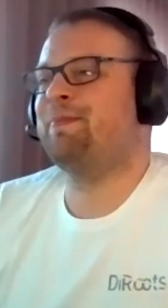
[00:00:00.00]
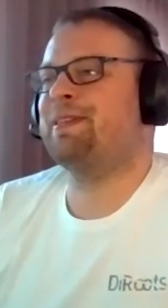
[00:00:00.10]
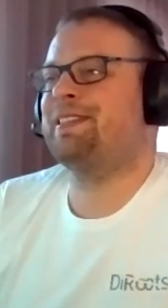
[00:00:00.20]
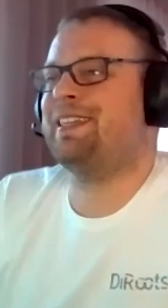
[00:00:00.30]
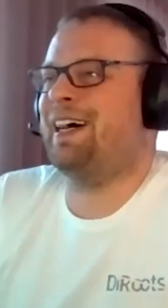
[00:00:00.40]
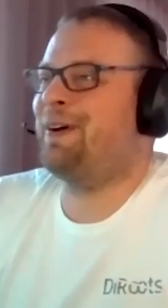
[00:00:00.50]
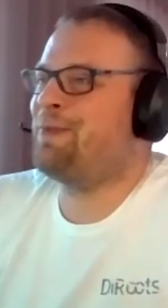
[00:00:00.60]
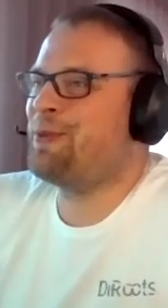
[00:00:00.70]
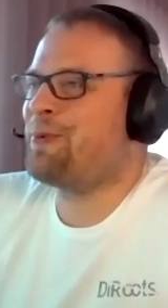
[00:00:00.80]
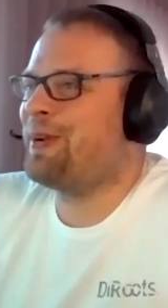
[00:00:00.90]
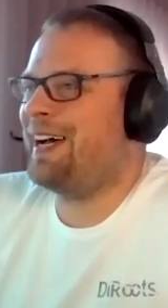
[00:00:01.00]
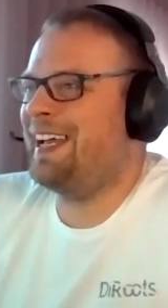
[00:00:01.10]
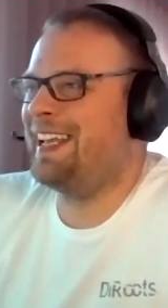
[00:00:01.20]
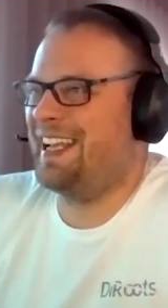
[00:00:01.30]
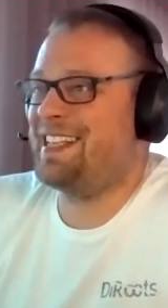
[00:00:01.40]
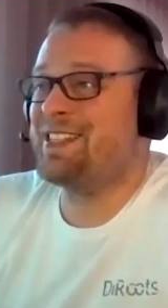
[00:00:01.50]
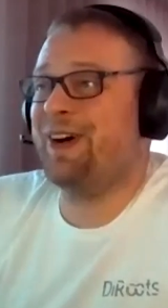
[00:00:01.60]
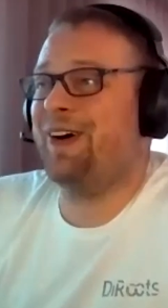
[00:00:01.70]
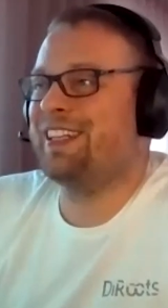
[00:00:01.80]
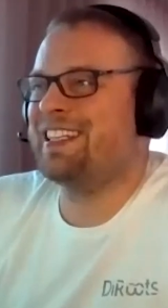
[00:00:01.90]
but I would want. He's
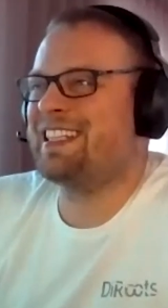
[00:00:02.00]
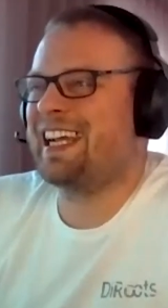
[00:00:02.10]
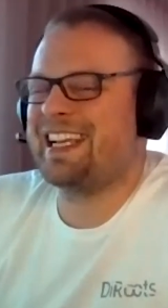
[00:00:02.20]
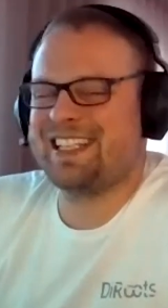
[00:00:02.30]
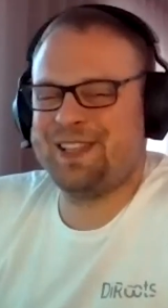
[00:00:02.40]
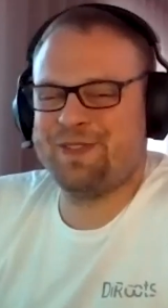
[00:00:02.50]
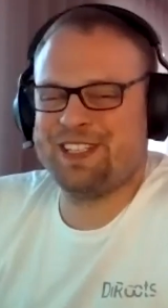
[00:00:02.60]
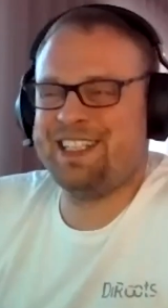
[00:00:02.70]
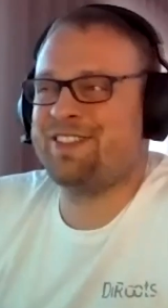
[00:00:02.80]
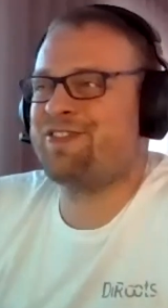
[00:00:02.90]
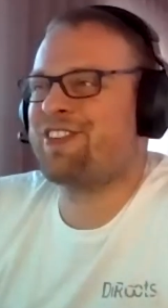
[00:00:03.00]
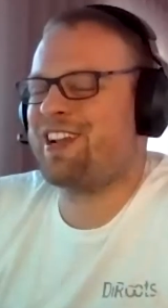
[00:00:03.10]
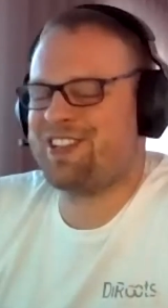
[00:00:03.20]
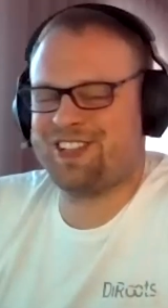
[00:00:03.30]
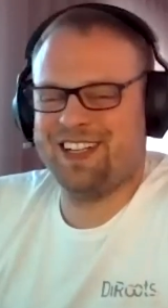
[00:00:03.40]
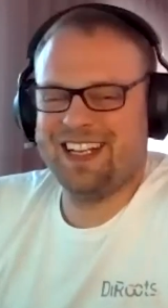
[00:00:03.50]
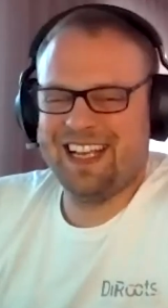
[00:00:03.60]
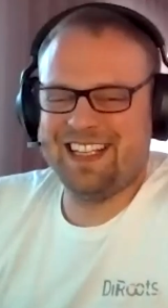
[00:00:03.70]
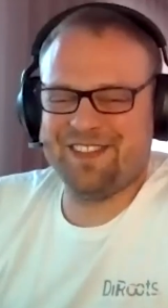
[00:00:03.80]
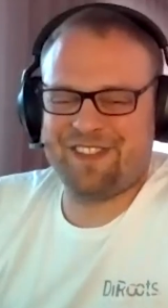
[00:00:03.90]
not. He's like I said. It was. He's
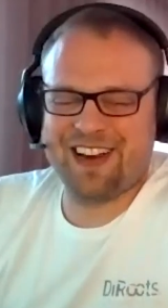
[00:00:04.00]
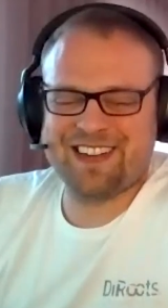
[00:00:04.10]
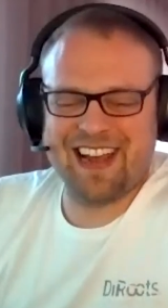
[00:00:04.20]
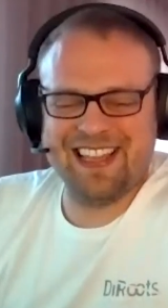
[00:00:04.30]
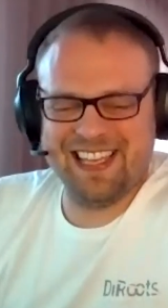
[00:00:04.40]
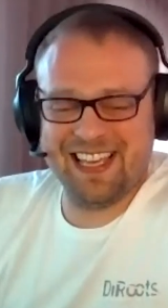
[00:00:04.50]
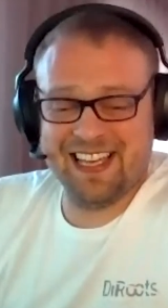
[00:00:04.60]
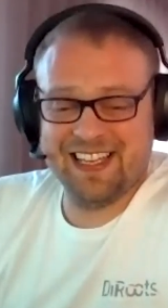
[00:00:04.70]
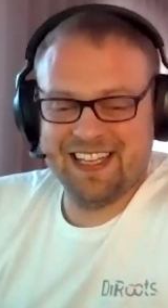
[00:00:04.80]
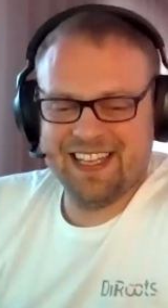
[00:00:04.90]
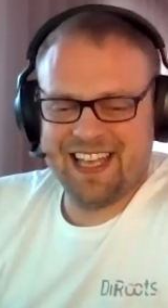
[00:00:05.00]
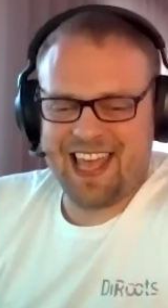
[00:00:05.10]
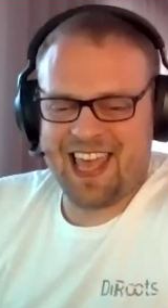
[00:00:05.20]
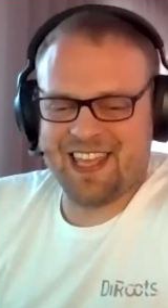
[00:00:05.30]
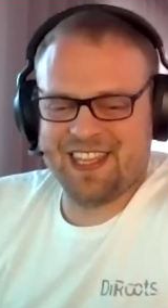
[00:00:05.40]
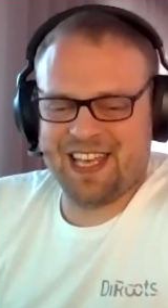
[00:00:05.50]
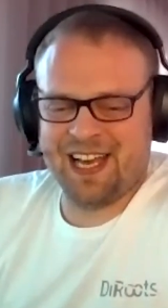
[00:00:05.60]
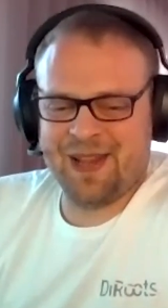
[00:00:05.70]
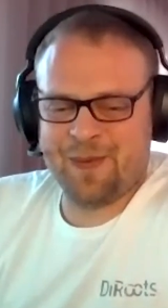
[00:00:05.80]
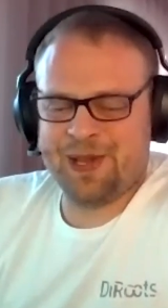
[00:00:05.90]
a fresh idea, and
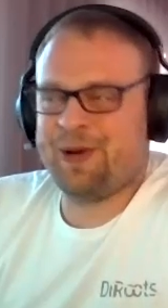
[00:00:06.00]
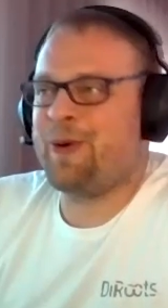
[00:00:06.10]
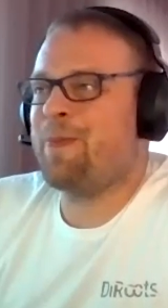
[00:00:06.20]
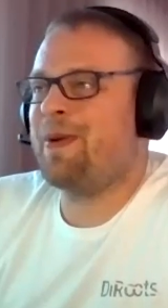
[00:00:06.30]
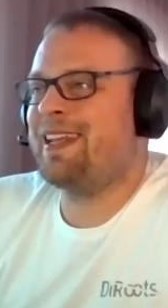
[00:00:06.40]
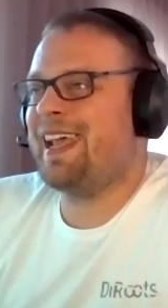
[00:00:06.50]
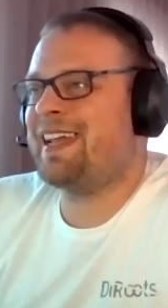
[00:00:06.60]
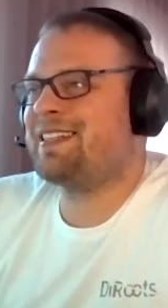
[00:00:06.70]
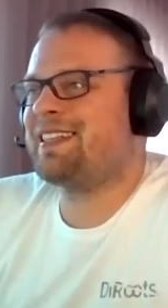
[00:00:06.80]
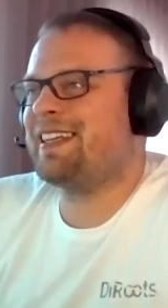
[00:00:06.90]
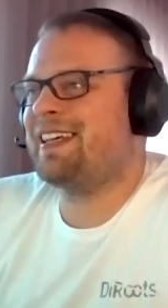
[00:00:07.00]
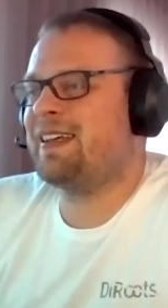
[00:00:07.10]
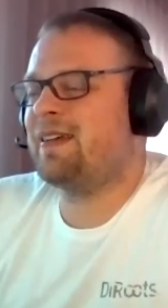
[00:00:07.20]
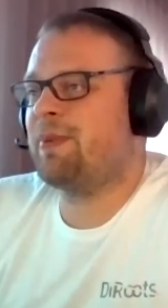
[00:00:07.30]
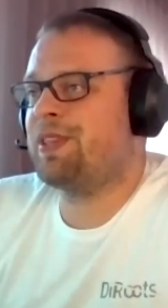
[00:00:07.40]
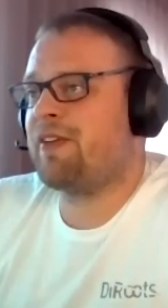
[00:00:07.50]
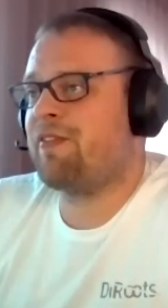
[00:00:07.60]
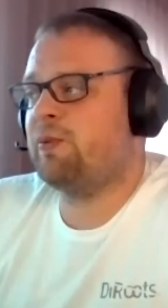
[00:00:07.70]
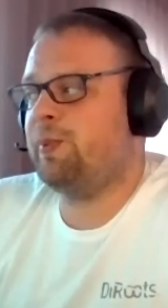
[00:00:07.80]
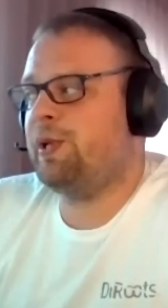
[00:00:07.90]
I don't want to open it yet. But
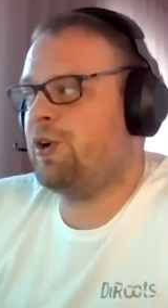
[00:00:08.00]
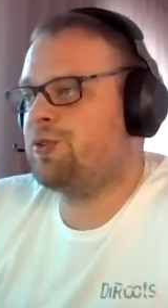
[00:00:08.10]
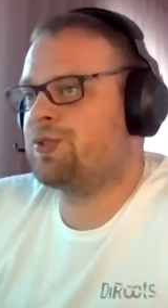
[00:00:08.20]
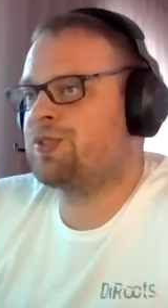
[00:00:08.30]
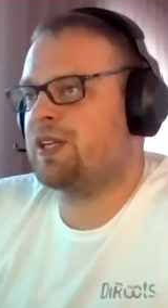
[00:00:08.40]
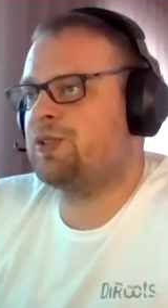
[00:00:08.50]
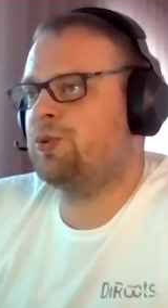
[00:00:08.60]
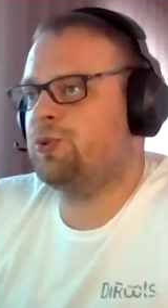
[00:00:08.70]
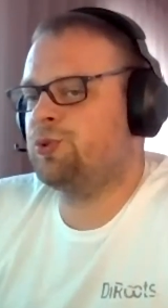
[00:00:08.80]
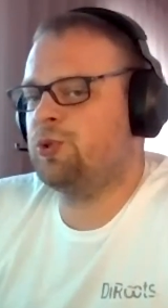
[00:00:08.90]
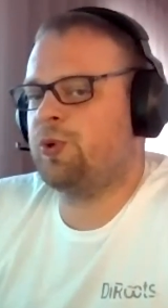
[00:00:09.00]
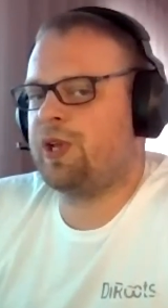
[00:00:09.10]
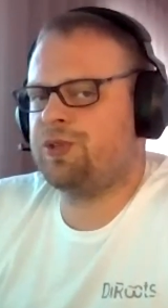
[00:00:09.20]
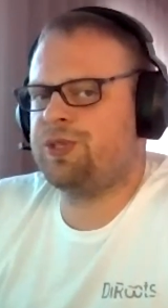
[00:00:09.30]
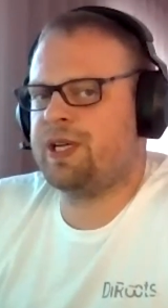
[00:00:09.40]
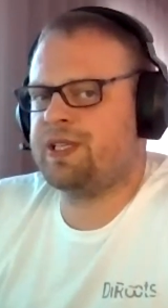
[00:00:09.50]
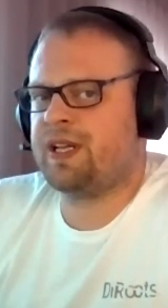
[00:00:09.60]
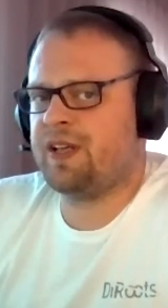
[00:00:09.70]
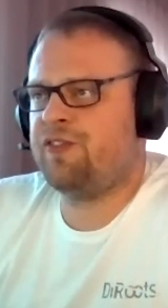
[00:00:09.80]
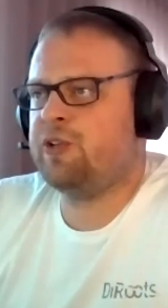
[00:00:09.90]
definitely going to start to look into that.
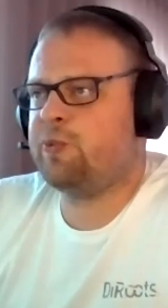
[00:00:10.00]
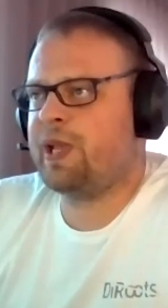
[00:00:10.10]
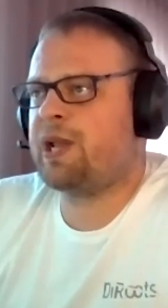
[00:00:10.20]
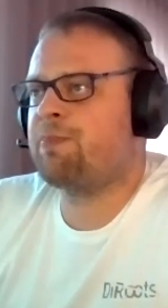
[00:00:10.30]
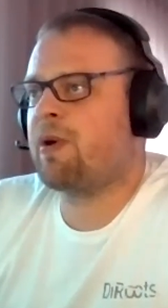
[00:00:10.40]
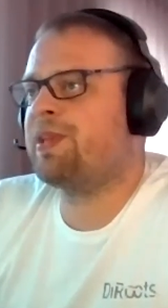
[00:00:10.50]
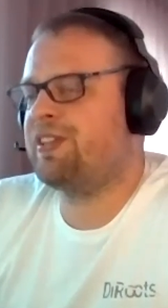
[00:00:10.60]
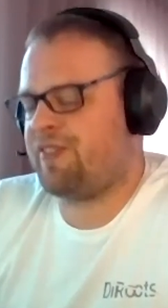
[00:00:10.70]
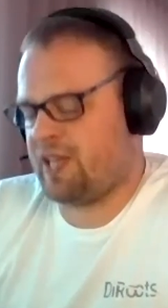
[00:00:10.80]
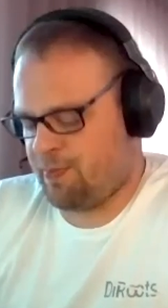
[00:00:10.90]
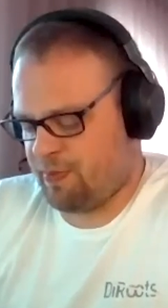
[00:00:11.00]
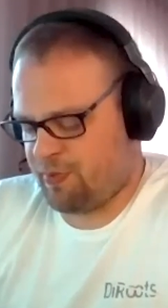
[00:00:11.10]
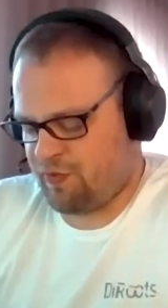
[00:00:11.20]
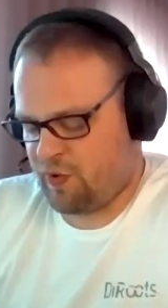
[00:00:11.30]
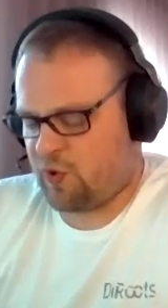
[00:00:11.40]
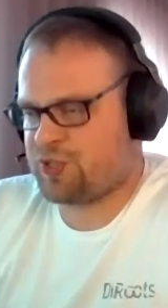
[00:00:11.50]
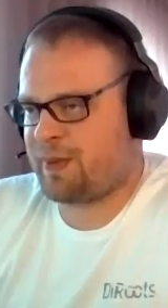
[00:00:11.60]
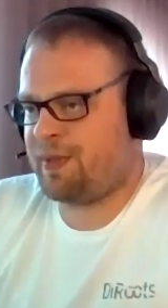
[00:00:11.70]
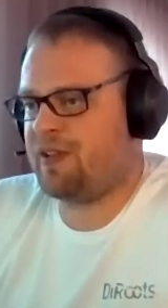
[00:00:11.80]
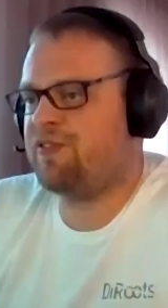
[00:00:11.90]
And I think we can probably develop a proof of
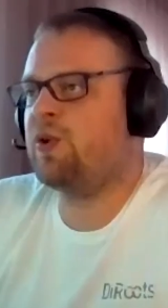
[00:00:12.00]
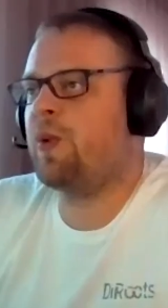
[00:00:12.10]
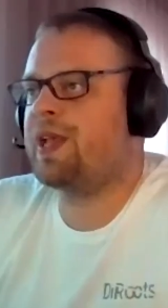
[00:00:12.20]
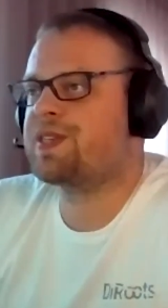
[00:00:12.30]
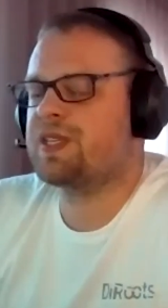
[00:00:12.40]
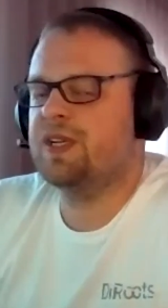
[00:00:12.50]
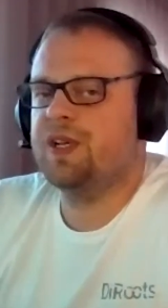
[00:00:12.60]
concept in a few weeks.